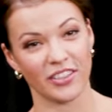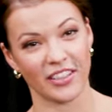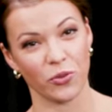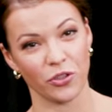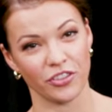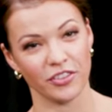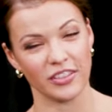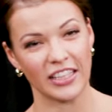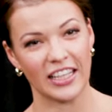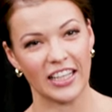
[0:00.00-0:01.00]
on the
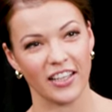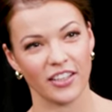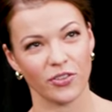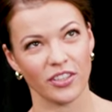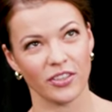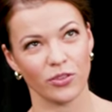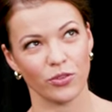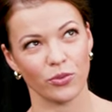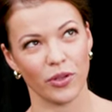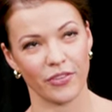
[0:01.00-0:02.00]
accordion, you need
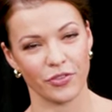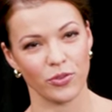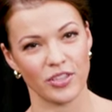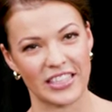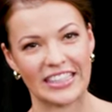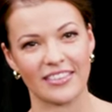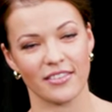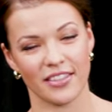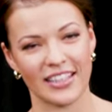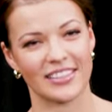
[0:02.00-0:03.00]
to do a few
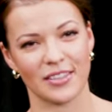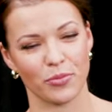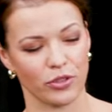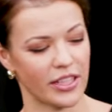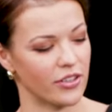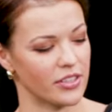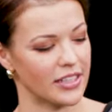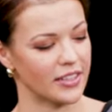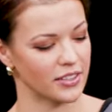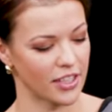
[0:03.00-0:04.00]
things
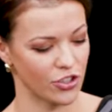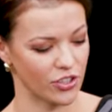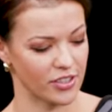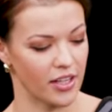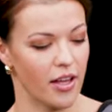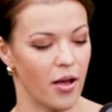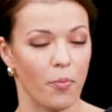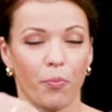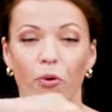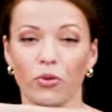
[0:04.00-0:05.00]
simultaneously, such as
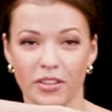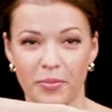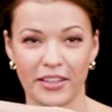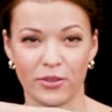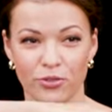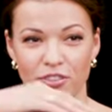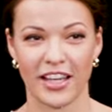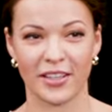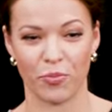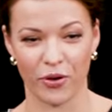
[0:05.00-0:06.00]
pull the bellows
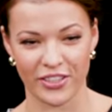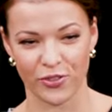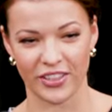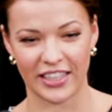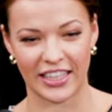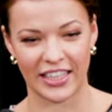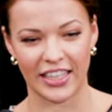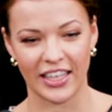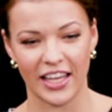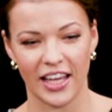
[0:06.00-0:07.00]
and press on the
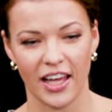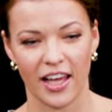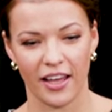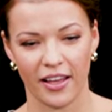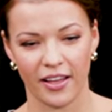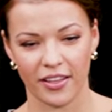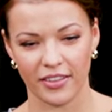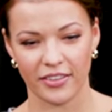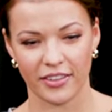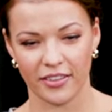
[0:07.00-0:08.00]
key.
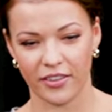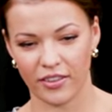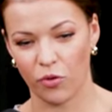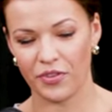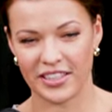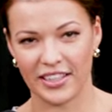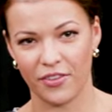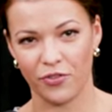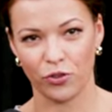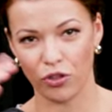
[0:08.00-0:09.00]
Obviously,
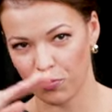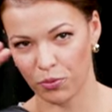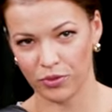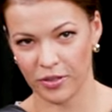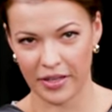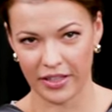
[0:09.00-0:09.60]
if you don't pull the